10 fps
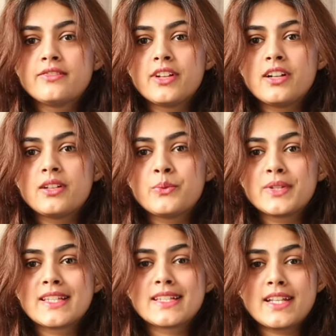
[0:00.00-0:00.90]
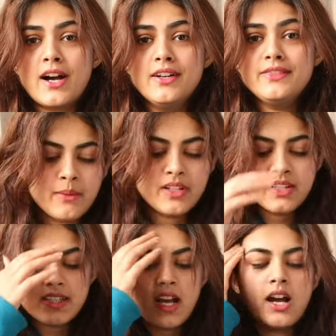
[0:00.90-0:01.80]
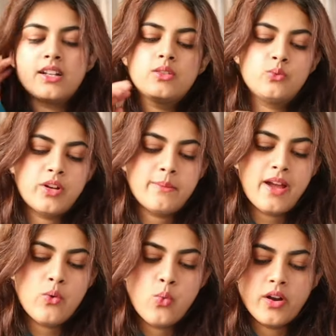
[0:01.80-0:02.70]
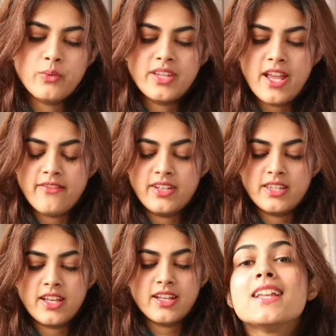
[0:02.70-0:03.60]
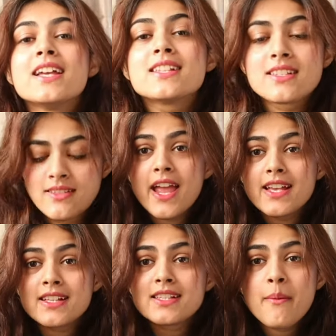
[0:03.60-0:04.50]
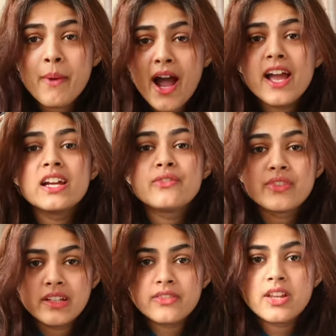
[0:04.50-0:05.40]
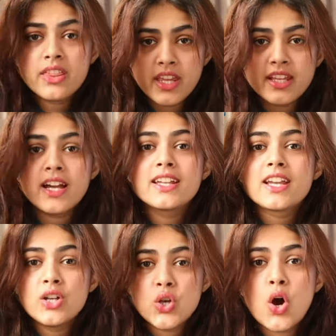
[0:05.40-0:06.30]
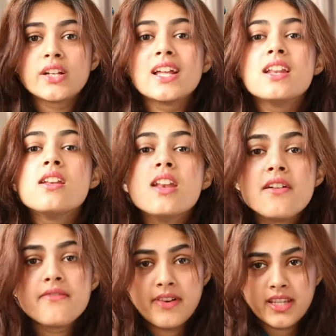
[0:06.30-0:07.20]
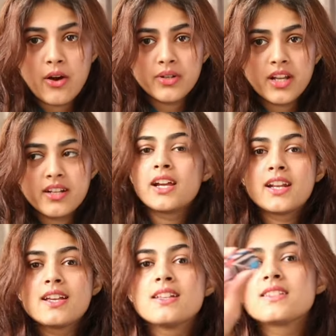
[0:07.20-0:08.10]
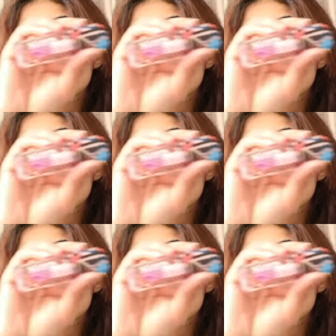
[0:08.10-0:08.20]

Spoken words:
filled with stuff. I'm gonna start one by one with everything. This is my favorite thing. I cannot live without it. It is